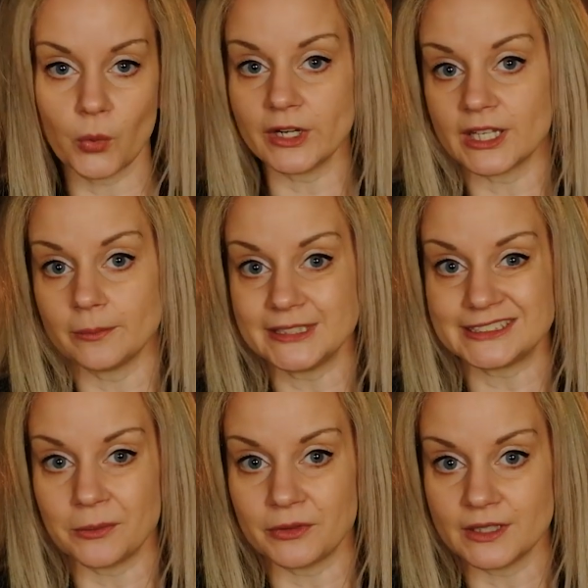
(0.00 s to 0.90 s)
or it can be
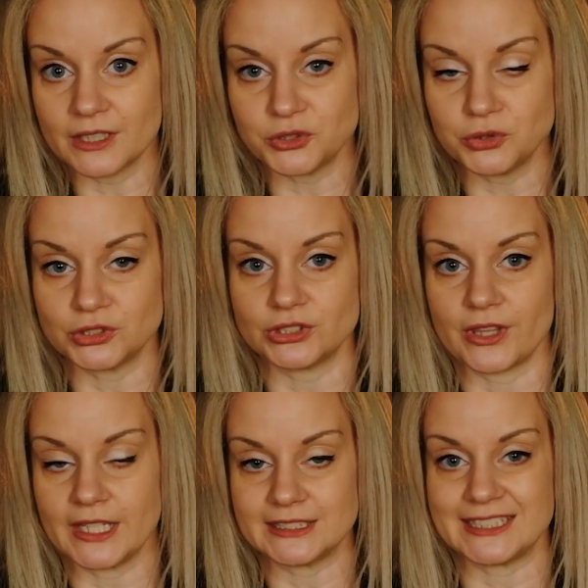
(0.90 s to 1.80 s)
something that you just
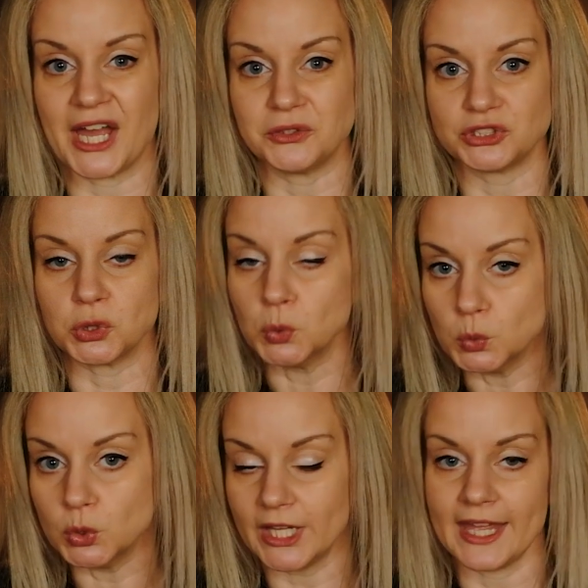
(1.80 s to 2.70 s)
think sounds
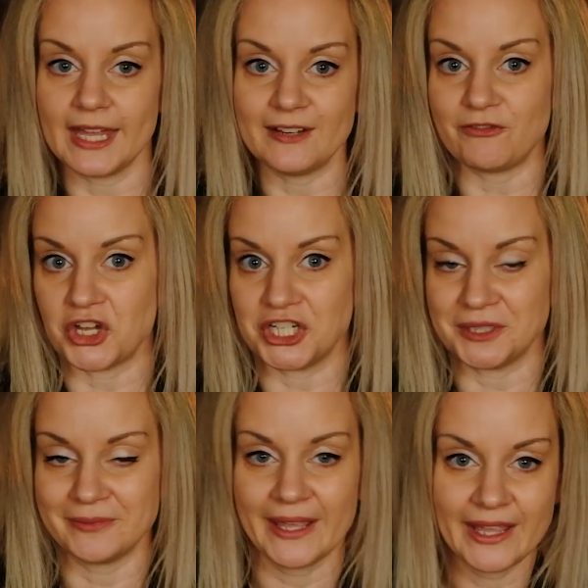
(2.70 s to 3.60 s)
cool and
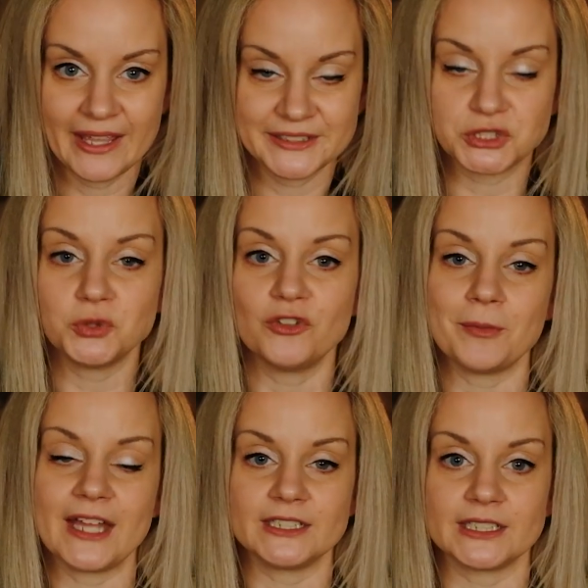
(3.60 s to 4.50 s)
fun. The school of
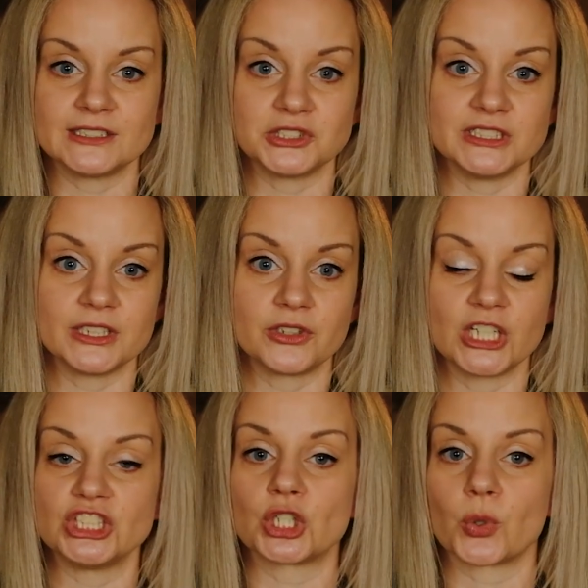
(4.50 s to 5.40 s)
magic is considered
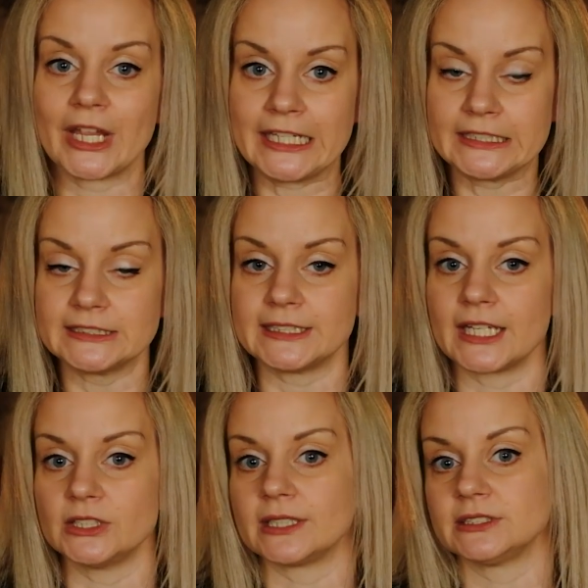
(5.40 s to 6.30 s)
a trained
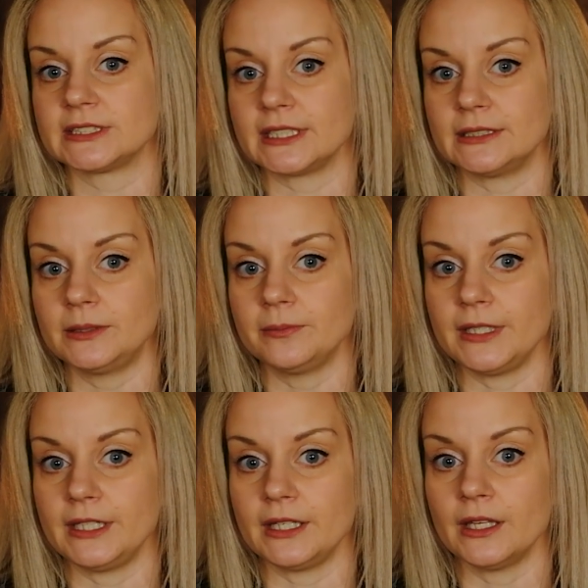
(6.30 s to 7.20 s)
secondary skill,
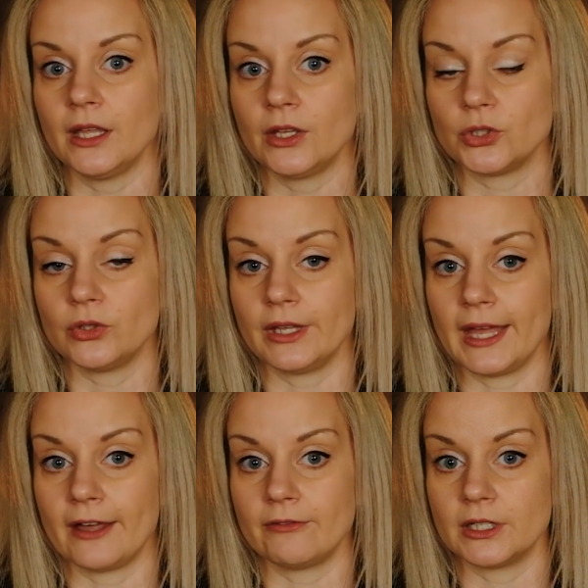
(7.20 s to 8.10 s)
meaning you'll
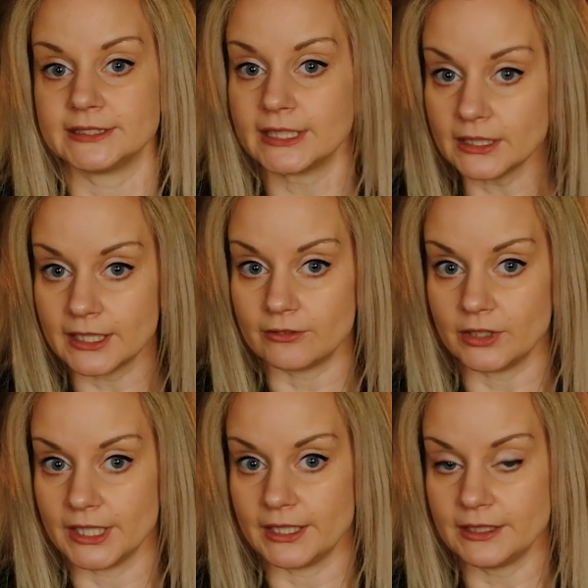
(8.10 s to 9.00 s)
have a skill
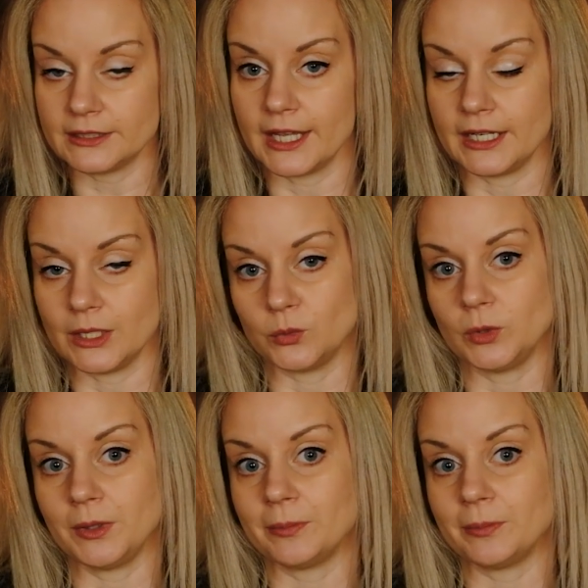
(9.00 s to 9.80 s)
level in it and it will be